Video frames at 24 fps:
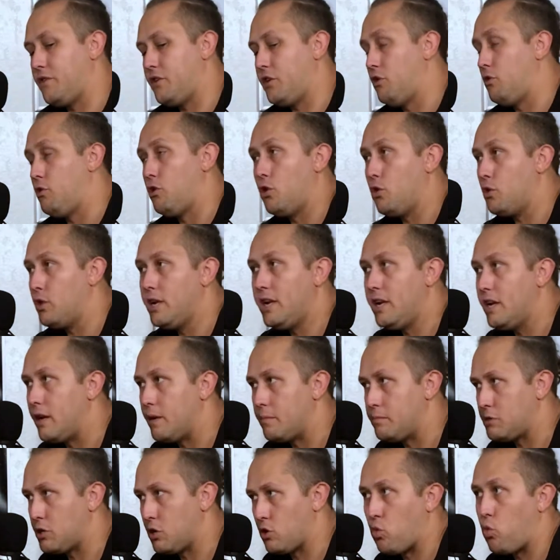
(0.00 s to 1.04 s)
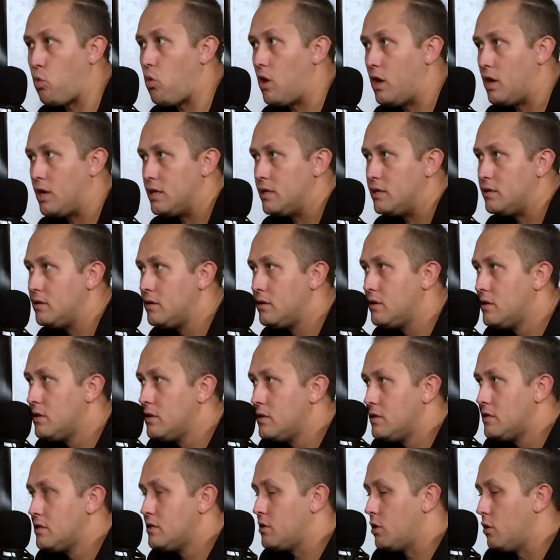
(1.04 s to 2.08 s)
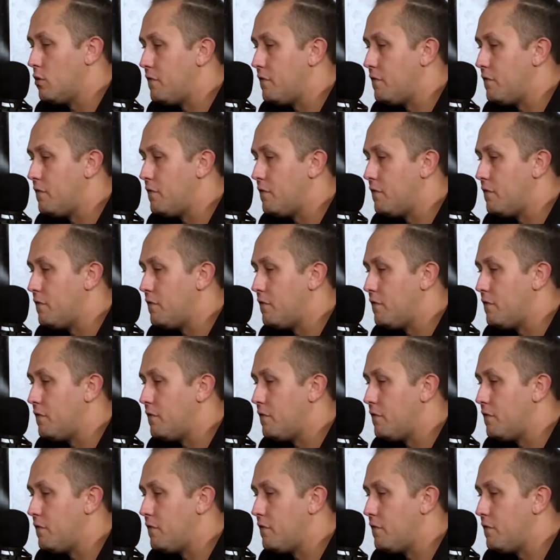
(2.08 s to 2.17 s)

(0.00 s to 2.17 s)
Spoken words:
you can only get up to quad, so